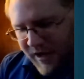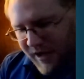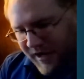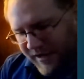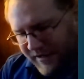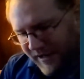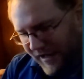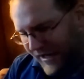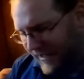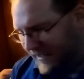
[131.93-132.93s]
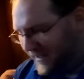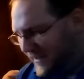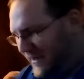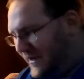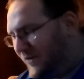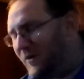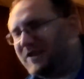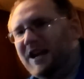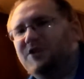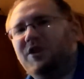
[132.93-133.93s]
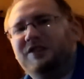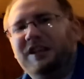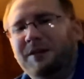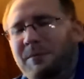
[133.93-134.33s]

and what's interesting